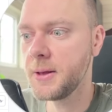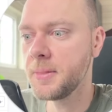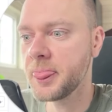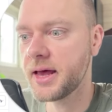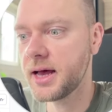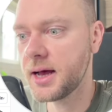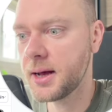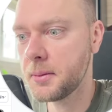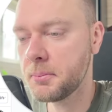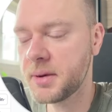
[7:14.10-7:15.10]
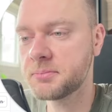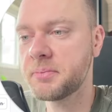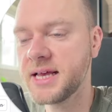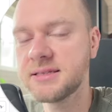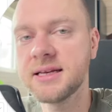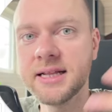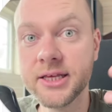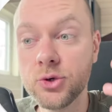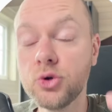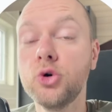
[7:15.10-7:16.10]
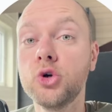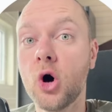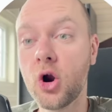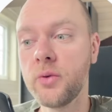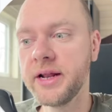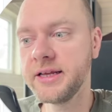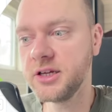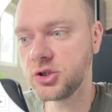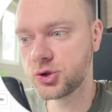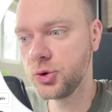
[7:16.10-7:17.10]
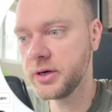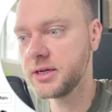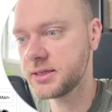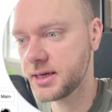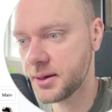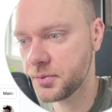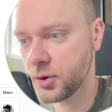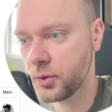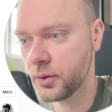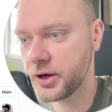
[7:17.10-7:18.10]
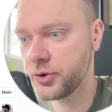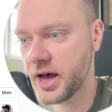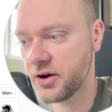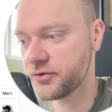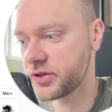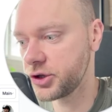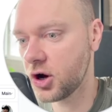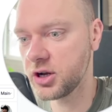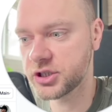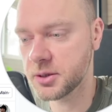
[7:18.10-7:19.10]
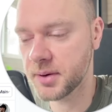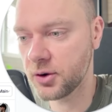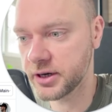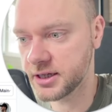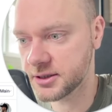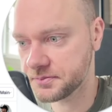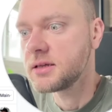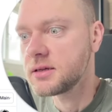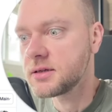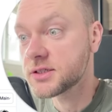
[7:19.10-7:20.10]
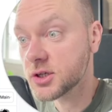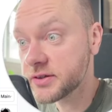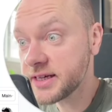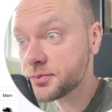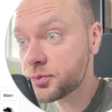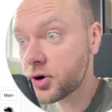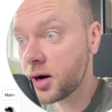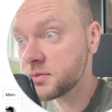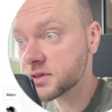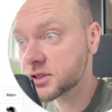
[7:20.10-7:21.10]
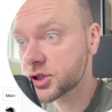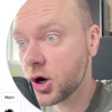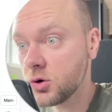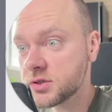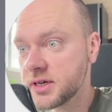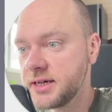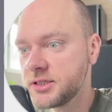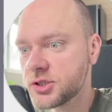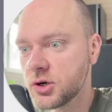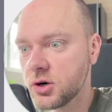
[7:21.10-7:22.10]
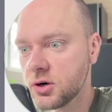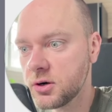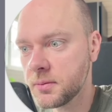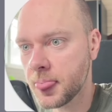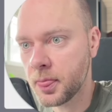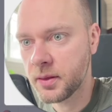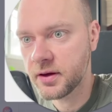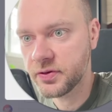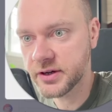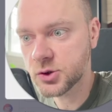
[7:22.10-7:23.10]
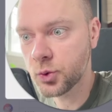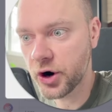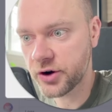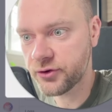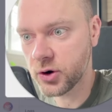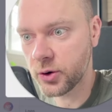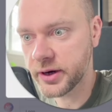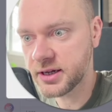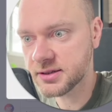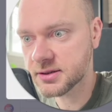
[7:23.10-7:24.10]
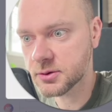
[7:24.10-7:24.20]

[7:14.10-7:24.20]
But basically you could already do it when you have the knowledge about it. So this prompt goes into this workflow. It is